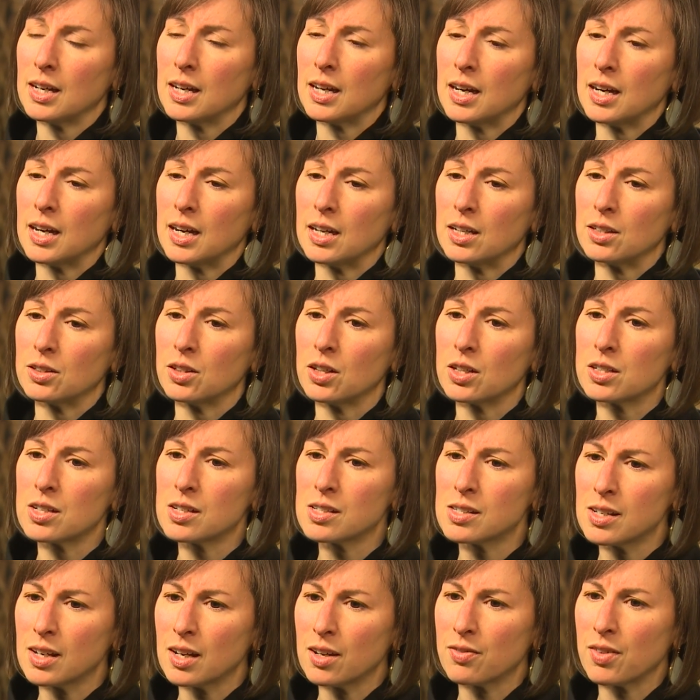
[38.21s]
uh, look to
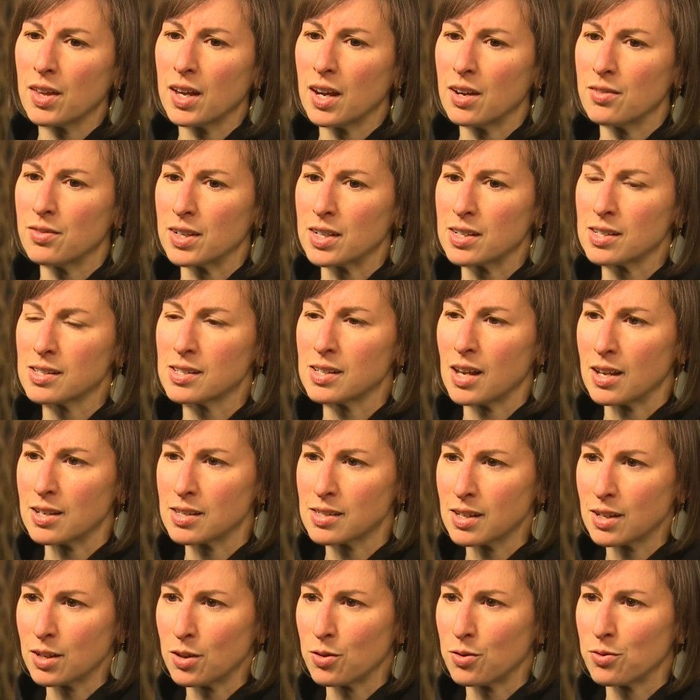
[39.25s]
see if they have
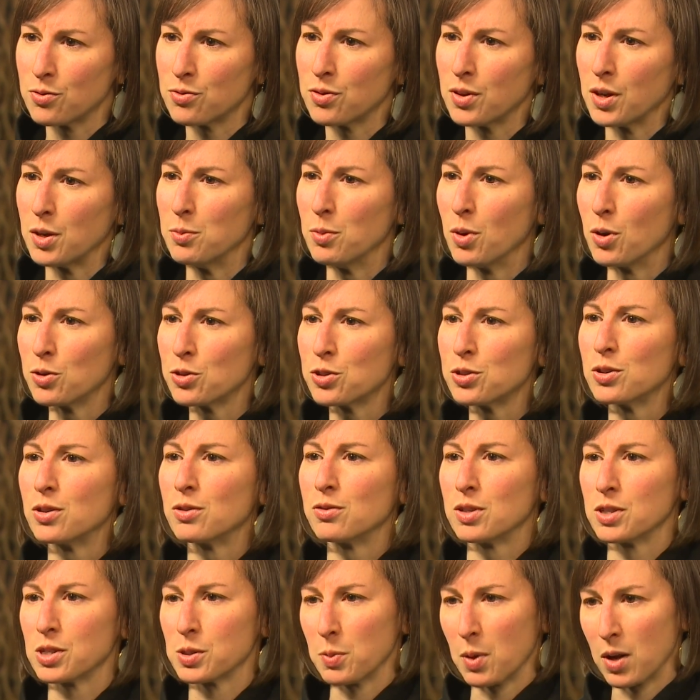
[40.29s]
excessive
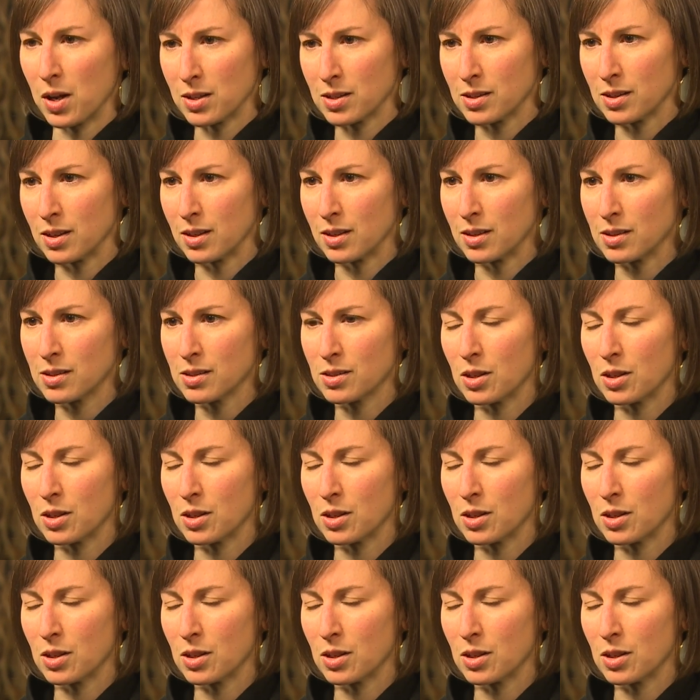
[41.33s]
emotional responses,